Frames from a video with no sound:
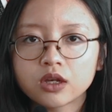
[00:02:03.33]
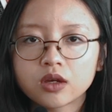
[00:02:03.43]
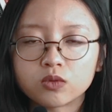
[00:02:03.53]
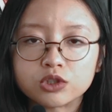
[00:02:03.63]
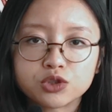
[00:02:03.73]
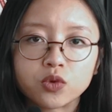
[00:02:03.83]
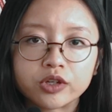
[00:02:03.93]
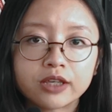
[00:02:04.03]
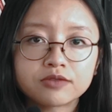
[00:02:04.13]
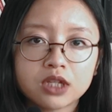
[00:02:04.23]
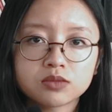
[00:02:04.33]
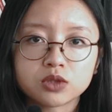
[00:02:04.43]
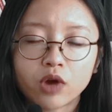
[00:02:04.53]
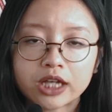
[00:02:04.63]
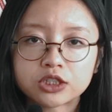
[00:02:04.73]
which will give them
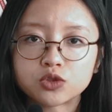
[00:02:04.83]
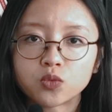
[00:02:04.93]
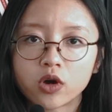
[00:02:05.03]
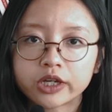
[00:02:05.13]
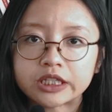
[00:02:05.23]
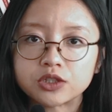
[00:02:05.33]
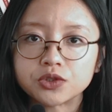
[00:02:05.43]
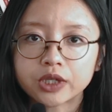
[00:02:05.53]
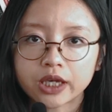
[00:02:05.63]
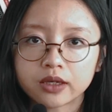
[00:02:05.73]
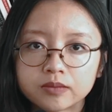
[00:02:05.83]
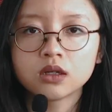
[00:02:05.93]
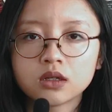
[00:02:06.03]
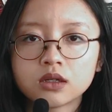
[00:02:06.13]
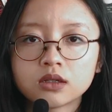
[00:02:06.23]
the right to work in the UK.
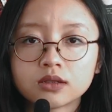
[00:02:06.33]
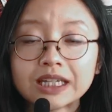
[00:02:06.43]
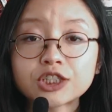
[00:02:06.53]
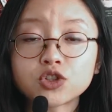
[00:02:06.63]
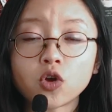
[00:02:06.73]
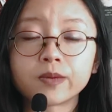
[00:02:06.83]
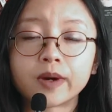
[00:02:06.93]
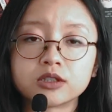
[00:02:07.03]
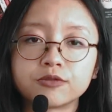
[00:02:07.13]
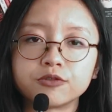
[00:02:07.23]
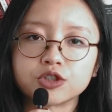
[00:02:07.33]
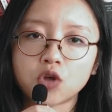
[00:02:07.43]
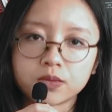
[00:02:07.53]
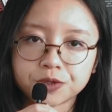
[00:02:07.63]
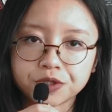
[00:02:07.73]
Let's talk about the first
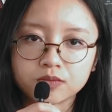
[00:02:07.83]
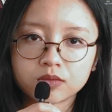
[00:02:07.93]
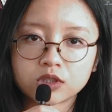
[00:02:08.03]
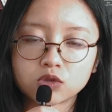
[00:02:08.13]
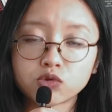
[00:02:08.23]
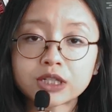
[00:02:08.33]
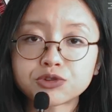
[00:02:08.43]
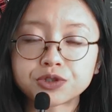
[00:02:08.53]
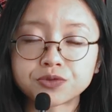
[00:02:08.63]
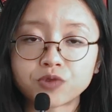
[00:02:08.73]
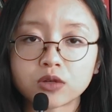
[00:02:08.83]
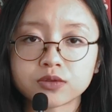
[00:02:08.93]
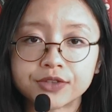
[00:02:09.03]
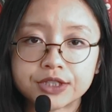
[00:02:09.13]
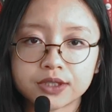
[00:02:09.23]
option, the graduate
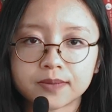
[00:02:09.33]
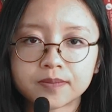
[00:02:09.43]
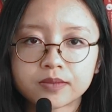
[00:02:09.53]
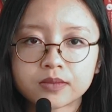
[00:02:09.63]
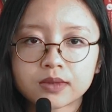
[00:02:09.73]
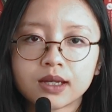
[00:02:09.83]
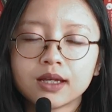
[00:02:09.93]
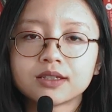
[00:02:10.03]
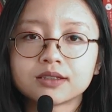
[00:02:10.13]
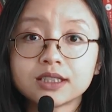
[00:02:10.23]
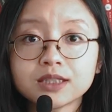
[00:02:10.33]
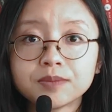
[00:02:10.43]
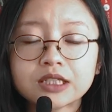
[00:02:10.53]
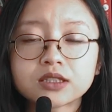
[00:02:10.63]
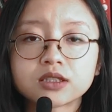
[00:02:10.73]
route visa. This
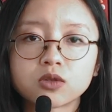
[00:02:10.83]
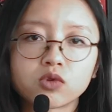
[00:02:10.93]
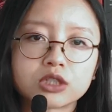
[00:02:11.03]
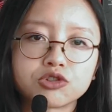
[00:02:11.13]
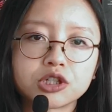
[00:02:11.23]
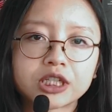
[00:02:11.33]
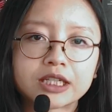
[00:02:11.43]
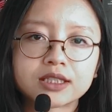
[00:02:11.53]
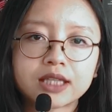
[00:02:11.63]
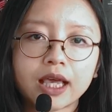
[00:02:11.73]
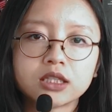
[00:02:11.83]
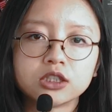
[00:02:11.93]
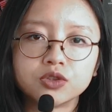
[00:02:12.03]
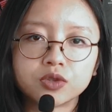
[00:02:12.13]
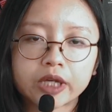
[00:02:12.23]
means the graduates can stay in
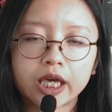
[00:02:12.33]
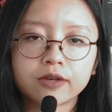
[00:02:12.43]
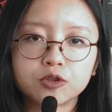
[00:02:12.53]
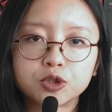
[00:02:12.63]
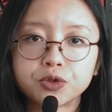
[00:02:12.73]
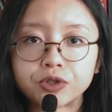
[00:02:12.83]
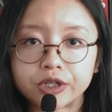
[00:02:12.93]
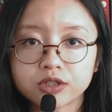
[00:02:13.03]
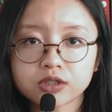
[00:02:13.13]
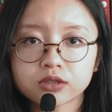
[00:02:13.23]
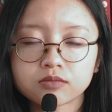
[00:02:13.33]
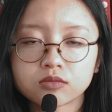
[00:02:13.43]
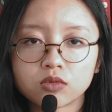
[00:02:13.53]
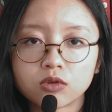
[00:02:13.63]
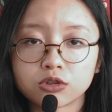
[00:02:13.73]
the UK for 2 years
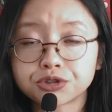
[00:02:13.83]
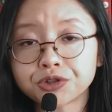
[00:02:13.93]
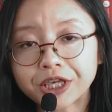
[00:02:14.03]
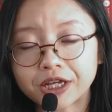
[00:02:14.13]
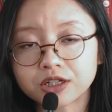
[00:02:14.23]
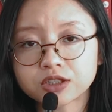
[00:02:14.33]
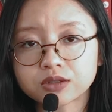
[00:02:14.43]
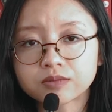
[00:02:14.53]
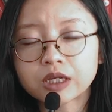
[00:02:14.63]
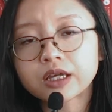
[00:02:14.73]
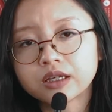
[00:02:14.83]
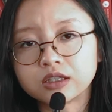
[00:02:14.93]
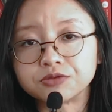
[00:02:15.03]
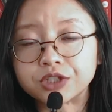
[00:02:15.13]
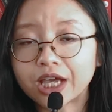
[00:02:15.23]
or 3 years
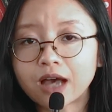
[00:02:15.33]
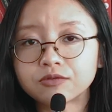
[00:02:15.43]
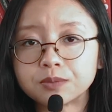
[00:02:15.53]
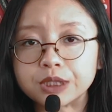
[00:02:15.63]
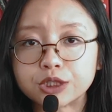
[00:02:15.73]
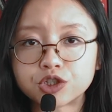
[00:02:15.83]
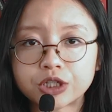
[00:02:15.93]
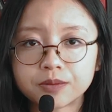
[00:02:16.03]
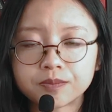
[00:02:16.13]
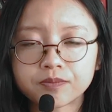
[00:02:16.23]
if they have a PhD.